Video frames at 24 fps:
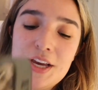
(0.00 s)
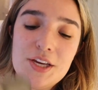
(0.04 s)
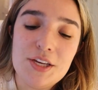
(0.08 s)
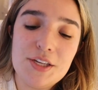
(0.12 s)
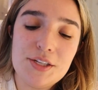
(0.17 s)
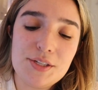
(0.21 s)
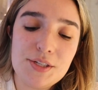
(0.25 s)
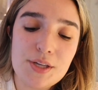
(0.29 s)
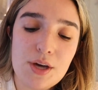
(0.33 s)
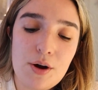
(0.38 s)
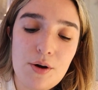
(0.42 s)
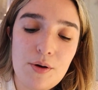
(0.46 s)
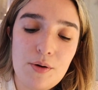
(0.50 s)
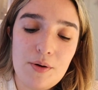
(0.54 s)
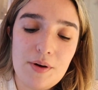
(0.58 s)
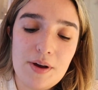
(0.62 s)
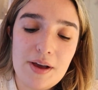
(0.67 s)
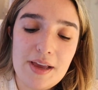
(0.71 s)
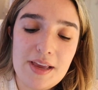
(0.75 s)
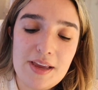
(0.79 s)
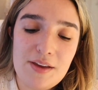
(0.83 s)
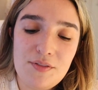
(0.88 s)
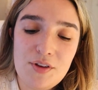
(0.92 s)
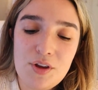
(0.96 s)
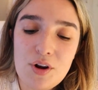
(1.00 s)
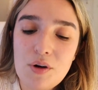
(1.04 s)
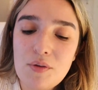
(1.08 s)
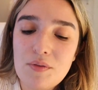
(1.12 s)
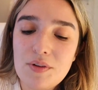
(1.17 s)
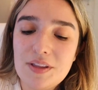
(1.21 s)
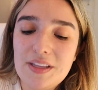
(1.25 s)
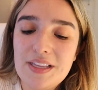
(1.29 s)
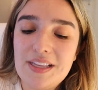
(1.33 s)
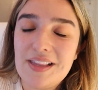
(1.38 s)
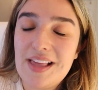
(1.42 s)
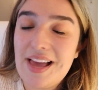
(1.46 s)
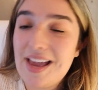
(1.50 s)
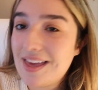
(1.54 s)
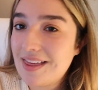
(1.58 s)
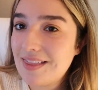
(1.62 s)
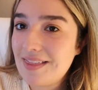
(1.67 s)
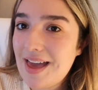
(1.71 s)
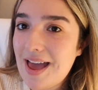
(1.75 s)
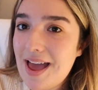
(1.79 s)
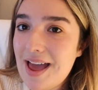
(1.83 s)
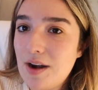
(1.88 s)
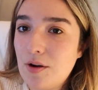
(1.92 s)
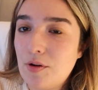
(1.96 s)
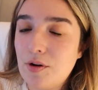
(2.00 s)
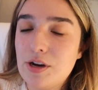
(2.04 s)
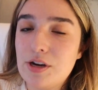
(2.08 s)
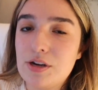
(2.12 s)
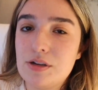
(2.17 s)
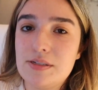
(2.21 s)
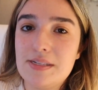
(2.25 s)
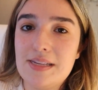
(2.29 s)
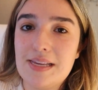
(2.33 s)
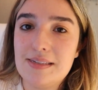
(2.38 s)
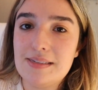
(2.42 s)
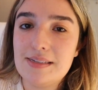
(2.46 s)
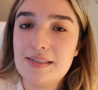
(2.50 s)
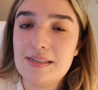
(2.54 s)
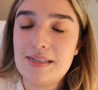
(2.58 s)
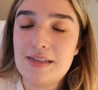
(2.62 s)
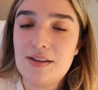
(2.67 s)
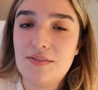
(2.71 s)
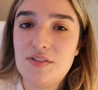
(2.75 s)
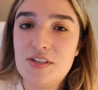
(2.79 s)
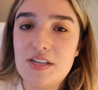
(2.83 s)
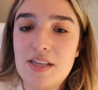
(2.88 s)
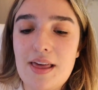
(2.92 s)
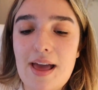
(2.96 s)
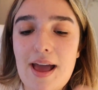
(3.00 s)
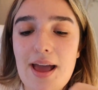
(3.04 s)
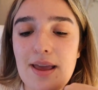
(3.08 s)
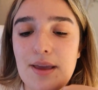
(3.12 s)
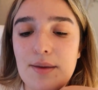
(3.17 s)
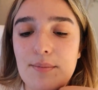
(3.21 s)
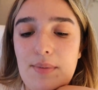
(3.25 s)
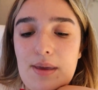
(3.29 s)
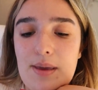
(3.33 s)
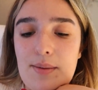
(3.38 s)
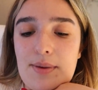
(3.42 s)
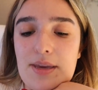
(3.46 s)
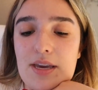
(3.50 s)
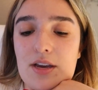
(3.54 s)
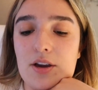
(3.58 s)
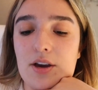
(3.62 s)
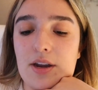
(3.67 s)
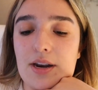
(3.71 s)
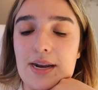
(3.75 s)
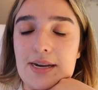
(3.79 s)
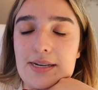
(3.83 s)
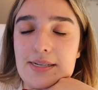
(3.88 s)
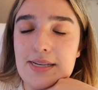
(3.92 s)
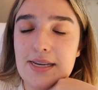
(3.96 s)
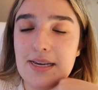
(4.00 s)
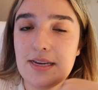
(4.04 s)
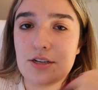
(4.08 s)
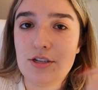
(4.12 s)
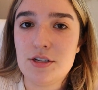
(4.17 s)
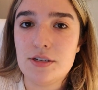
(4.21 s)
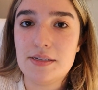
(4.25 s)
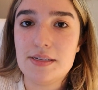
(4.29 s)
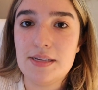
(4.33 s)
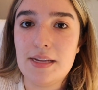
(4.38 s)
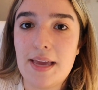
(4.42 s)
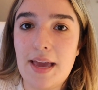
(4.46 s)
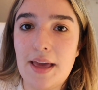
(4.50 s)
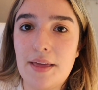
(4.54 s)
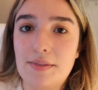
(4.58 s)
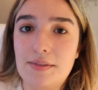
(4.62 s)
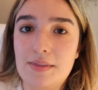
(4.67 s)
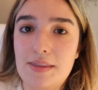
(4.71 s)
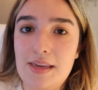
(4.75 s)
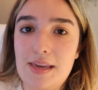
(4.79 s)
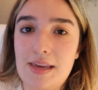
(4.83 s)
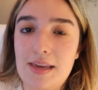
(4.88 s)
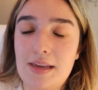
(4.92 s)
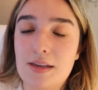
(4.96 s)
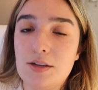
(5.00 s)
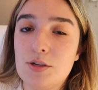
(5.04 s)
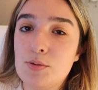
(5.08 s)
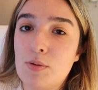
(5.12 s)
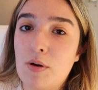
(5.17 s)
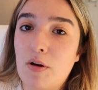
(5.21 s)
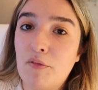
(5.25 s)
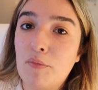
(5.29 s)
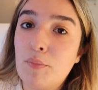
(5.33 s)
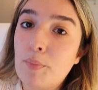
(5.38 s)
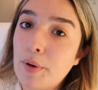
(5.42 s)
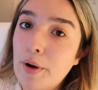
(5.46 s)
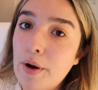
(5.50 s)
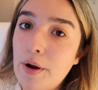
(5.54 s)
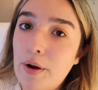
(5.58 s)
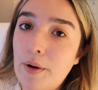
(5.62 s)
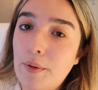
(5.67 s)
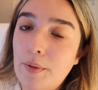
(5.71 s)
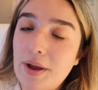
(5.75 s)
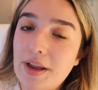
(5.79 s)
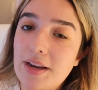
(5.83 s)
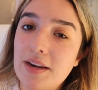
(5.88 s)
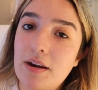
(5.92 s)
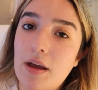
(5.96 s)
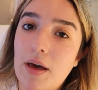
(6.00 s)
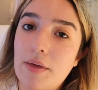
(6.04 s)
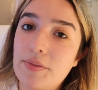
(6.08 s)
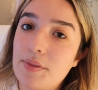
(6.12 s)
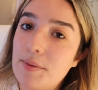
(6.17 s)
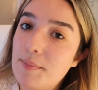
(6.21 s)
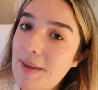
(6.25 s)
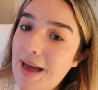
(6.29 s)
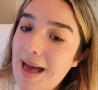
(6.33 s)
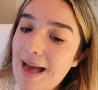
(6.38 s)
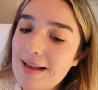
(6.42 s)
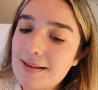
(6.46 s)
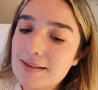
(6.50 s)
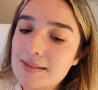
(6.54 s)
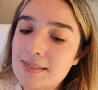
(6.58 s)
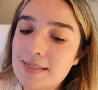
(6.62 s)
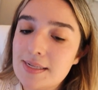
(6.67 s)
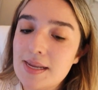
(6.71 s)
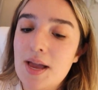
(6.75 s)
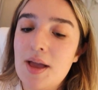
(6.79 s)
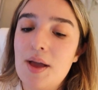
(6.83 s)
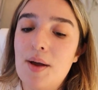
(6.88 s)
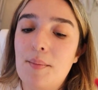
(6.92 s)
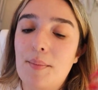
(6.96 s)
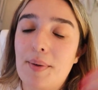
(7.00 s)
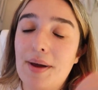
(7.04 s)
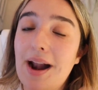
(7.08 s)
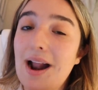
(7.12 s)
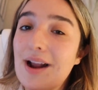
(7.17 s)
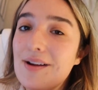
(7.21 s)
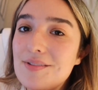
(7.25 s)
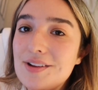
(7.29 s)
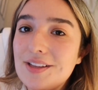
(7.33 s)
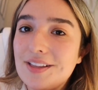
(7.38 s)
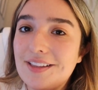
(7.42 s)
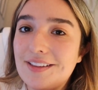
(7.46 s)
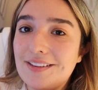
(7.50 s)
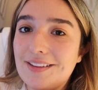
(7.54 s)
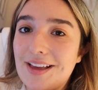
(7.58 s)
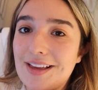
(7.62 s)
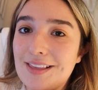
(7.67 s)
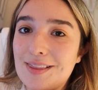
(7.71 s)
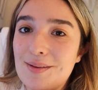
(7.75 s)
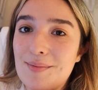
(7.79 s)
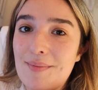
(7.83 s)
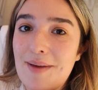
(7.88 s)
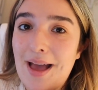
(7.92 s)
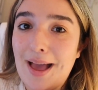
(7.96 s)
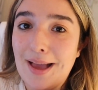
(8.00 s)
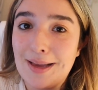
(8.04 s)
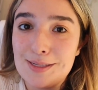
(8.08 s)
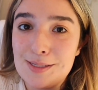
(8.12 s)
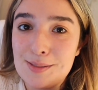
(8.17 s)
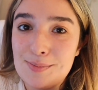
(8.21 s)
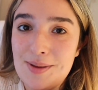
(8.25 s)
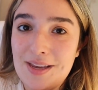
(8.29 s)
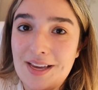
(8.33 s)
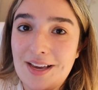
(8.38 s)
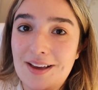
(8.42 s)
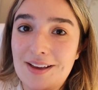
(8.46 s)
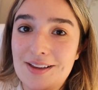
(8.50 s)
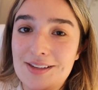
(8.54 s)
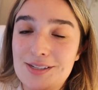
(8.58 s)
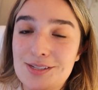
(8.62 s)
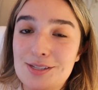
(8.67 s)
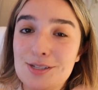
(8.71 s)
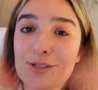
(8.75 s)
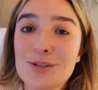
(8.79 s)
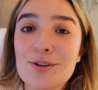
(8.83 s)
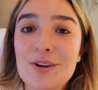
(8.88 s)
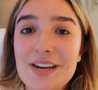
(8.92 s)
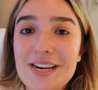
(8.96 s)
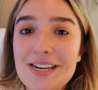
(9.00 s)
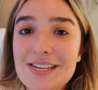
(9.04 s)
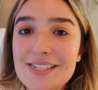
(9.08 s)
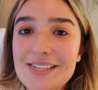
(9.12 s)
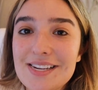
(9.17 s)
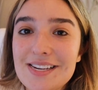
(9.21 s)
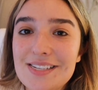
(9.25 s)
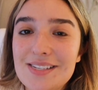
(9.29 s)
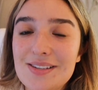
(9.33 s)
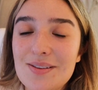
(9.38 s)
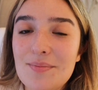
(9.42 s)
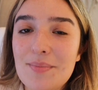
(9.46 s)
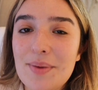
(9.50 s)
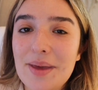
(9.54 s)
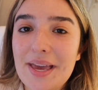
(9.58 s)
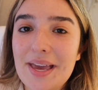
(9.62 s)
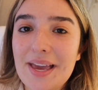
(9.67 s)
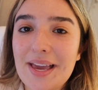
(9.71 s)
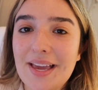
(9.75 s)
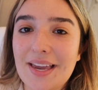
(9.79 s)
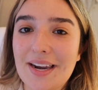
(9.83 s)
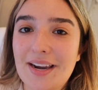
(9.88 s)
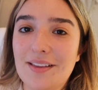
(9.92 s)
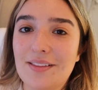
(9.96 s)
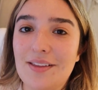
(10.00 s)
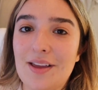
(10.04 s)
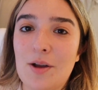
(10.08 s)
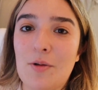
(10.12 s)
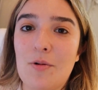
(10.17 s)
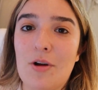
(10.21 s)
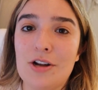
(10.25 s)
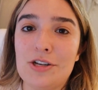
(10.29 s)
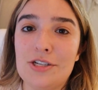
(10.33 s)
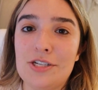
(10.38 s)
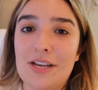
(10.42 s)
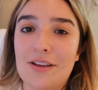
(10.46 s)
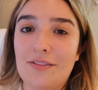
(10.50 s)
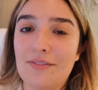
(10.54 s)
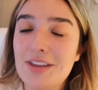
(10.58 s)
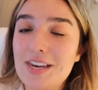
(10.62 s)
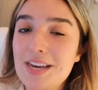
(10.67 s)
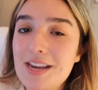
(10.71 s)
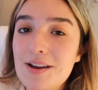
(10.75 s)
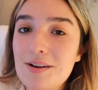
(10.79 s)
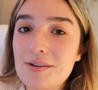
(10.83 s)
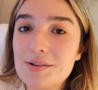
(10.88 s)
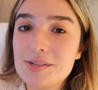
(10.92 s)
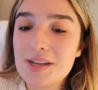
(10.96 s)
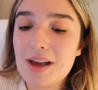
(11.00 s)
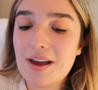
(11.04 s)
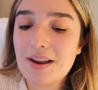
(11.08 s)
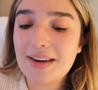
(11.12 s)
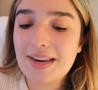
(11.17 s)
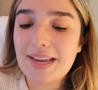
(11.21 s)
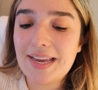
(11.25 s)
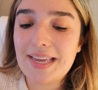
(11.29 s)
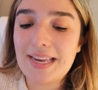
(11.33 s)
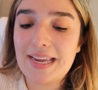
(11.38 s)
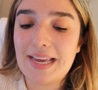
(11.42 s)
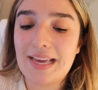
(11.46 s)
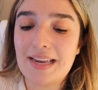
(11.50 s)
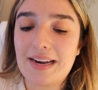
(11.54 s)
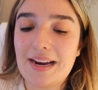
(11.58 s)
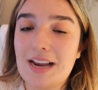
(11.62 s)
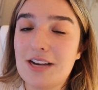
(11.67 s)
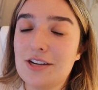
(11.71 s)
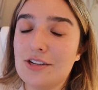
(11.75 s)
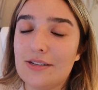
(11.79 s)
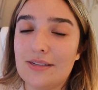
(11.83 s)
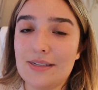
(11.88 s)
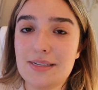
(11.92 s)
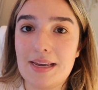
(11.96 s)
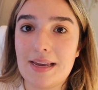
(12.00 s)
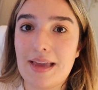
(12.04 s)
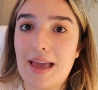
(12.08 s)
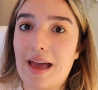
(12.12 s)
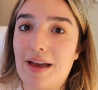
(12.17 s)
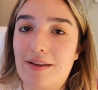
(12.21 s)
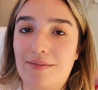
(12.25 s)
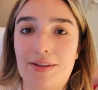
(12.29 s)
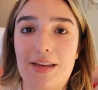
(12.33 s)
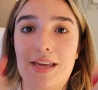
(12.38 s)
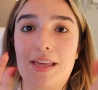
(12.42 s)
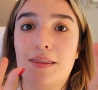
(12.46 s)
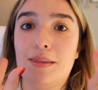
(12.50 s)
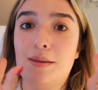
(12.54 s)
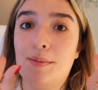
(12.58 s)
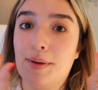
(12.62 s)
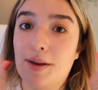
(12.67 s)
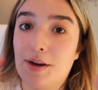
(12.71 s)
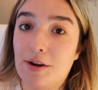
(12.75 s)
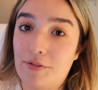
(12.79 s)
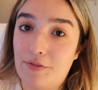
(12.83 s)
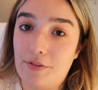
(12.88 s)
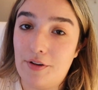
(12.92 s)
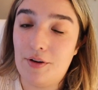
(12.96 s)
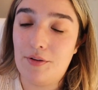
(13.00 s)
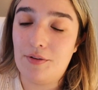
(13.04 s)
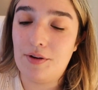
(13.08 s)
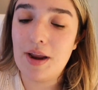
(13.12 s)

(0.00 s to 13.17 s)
So if you don't really like that, or you're sensitive to that, it may be a good idea just to get the 12 Pro and not the Max. But I really like the Max because the screen is nice and big, and I like watching videos on it, and I just like having the bigger phone.